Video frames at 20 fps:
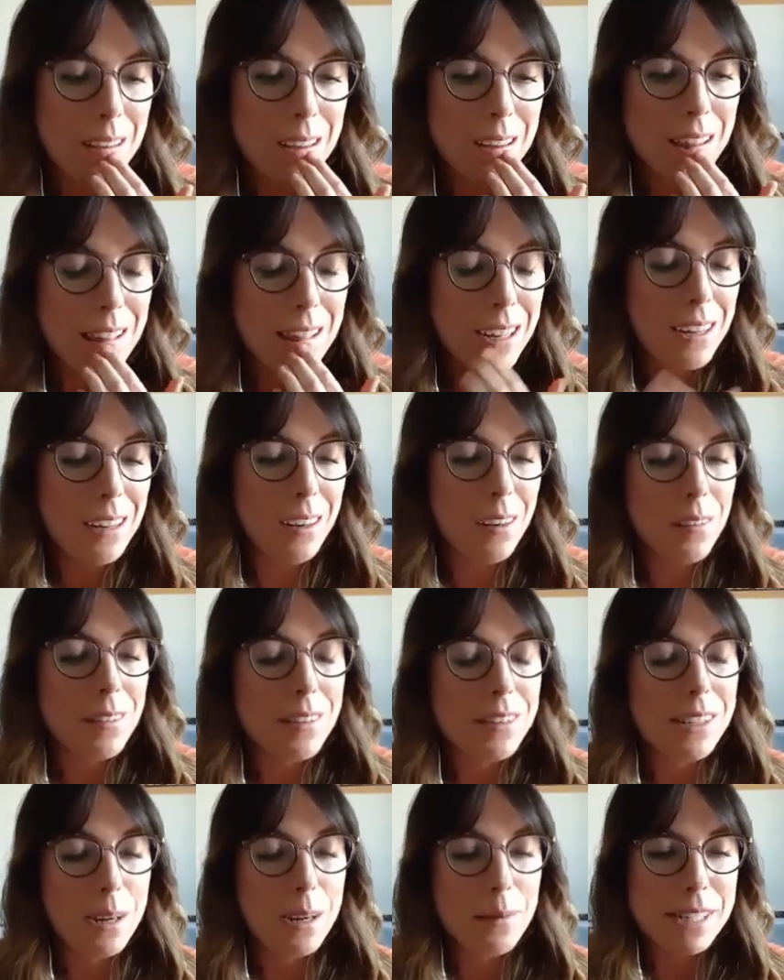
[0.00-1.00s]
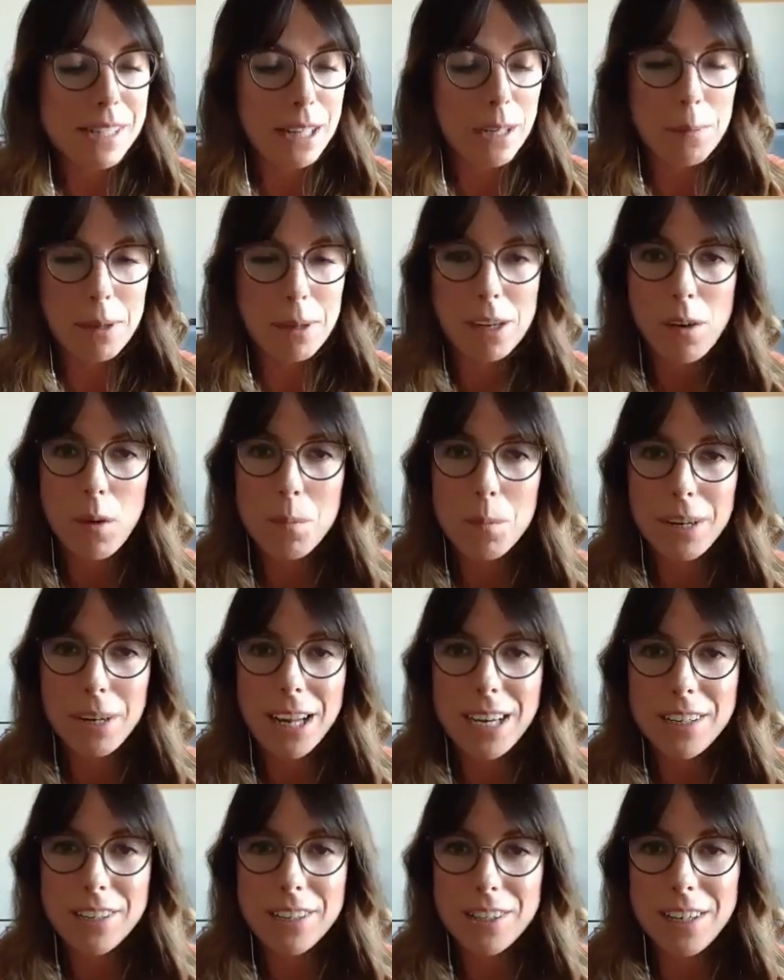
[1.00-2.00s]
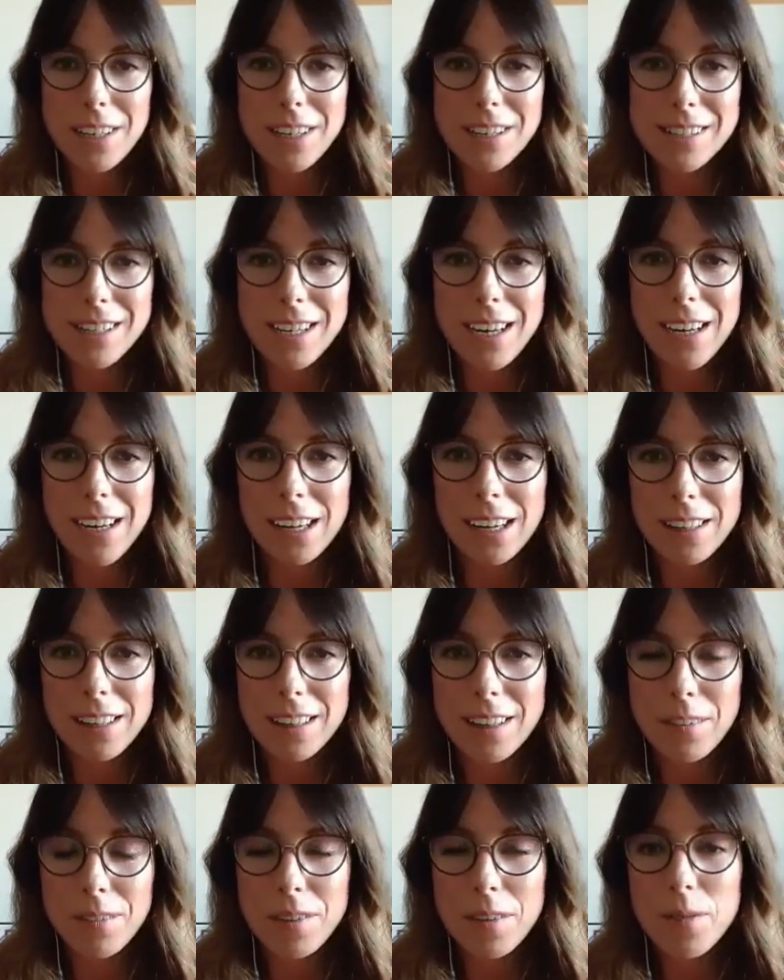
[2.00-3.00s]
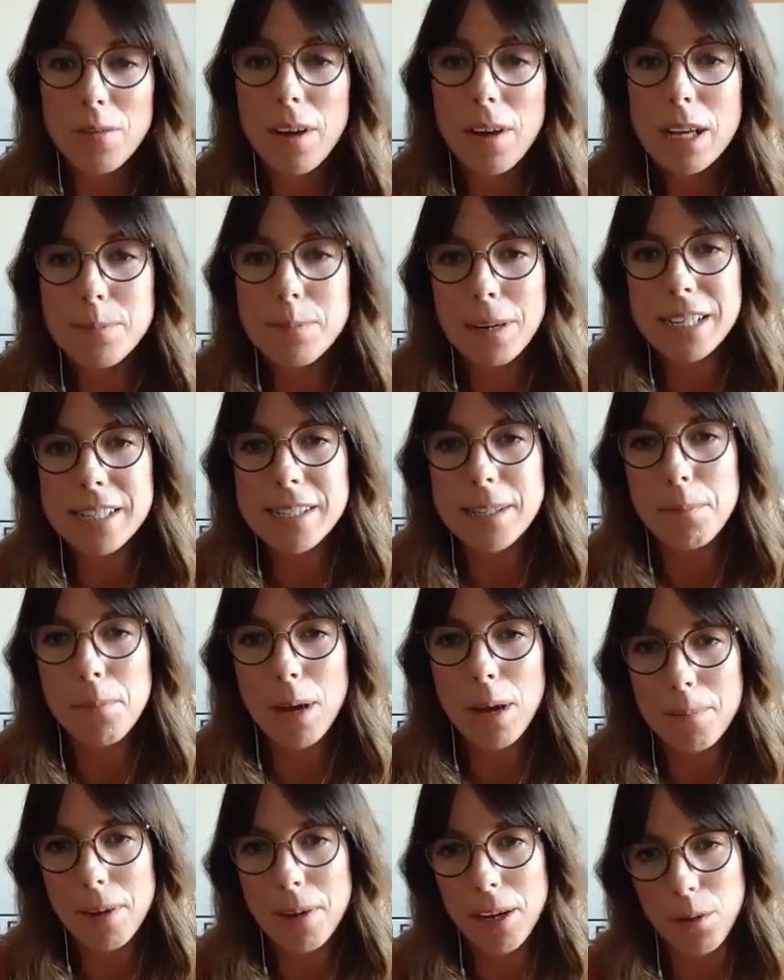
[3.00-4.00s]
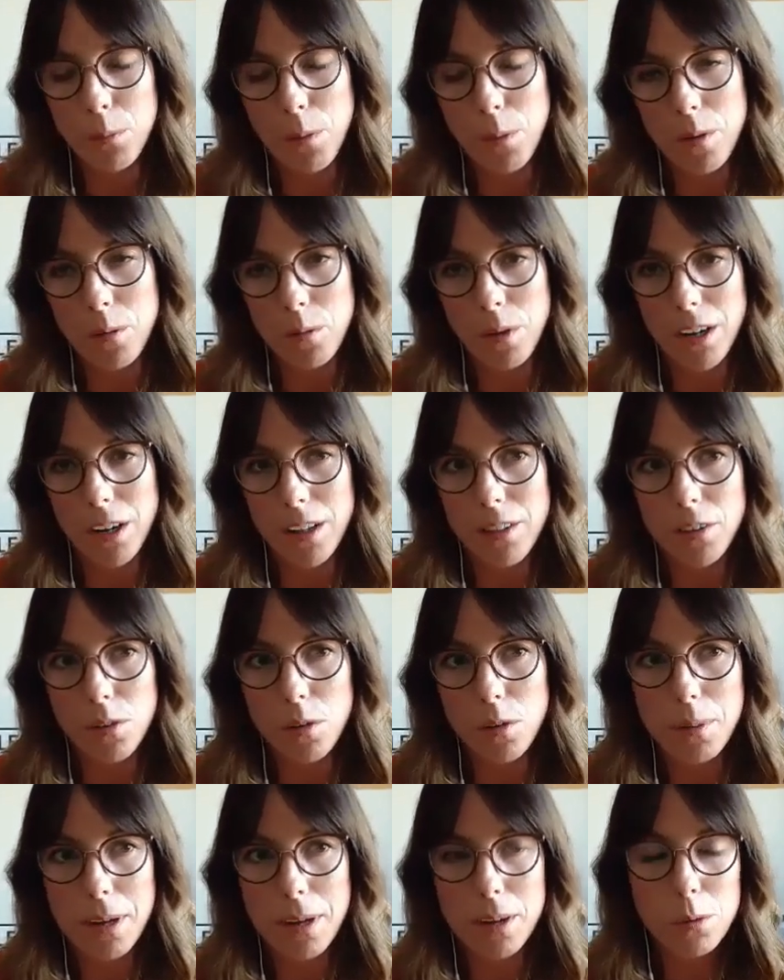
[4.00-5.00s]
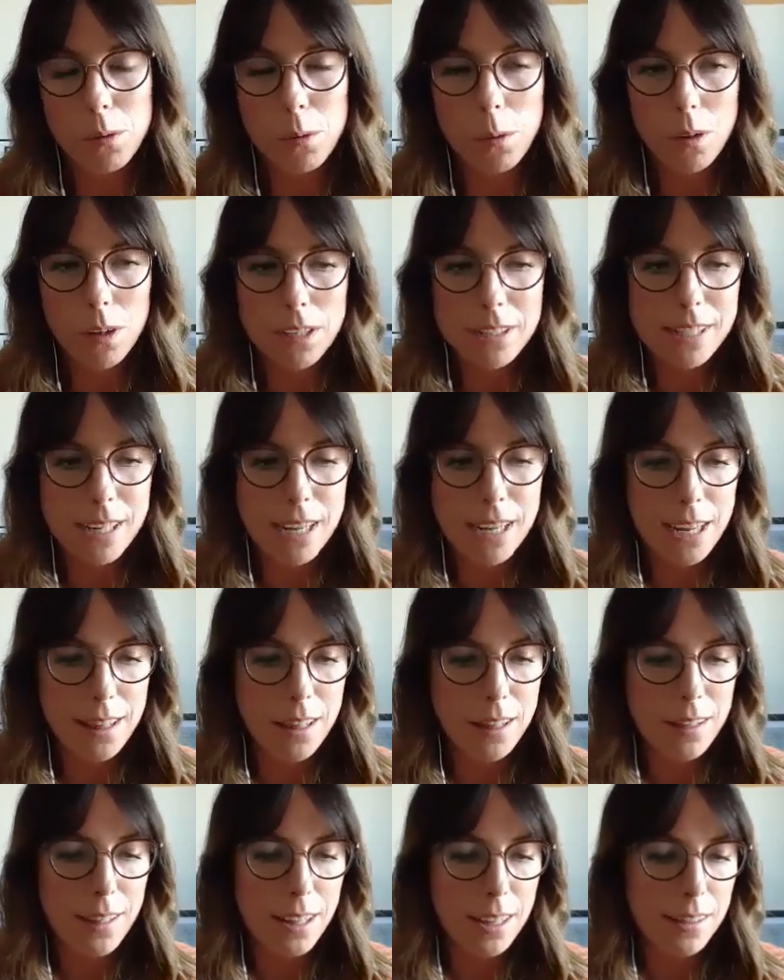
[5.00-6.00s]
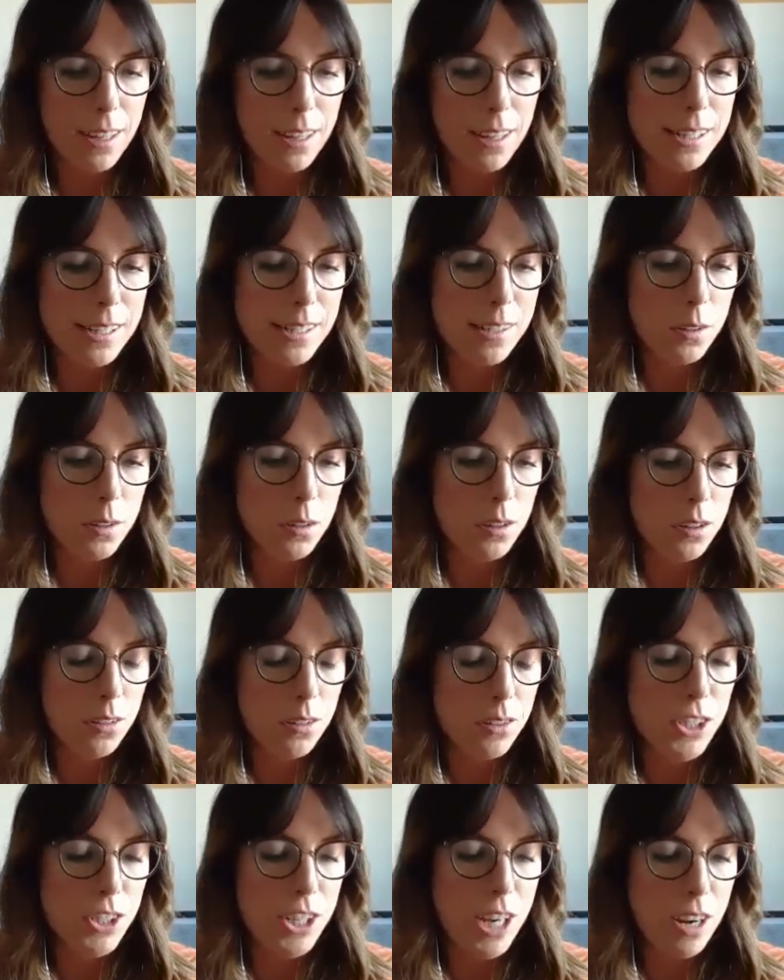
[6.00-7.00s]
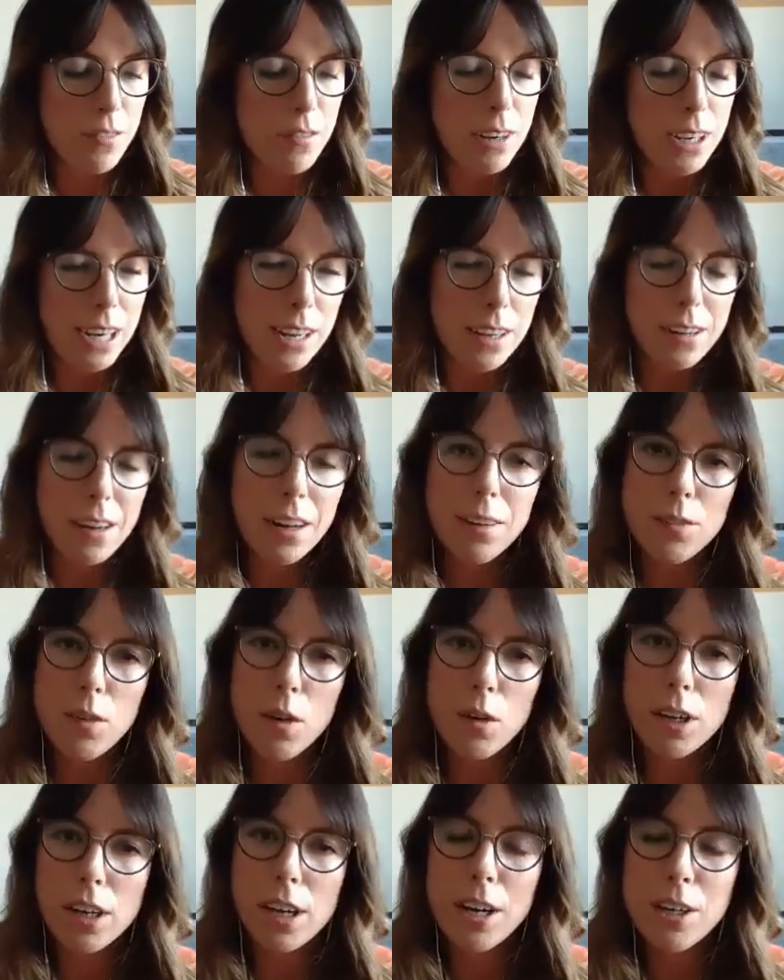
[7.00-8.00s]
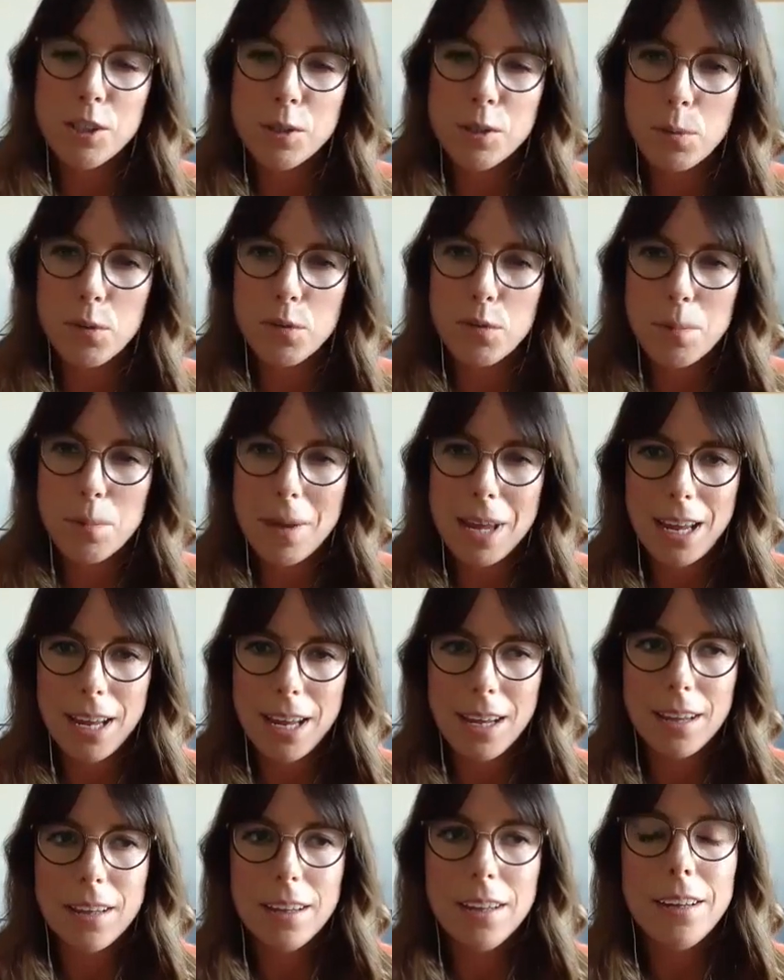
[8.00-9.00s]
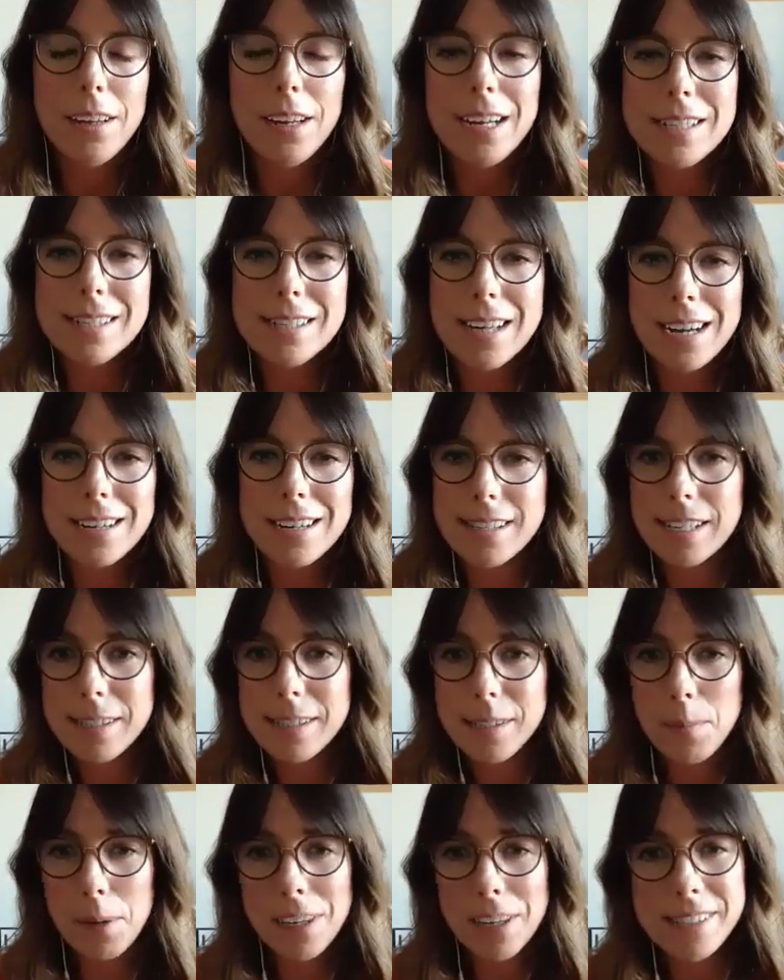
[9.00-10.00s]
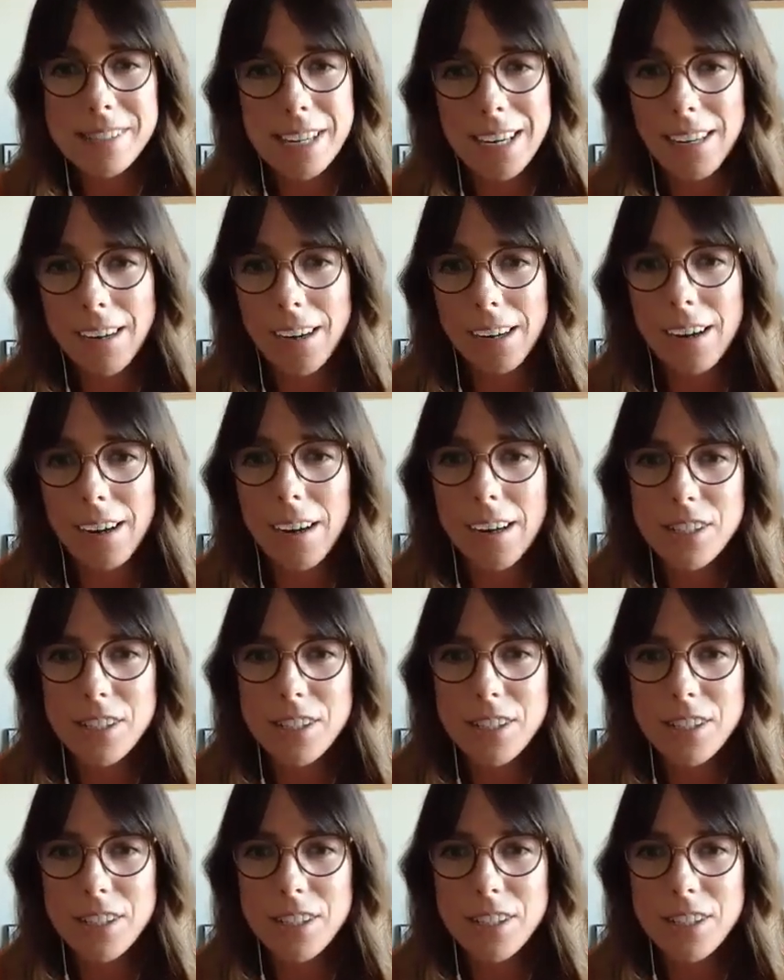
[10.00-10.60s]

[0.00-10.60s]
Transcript: I think a lot of the time it's going to be a combination, isn't it? Like the first place that my mind went when I thought about quality, the thing that is generally a kind of non-negotiable for me is accessibility. Like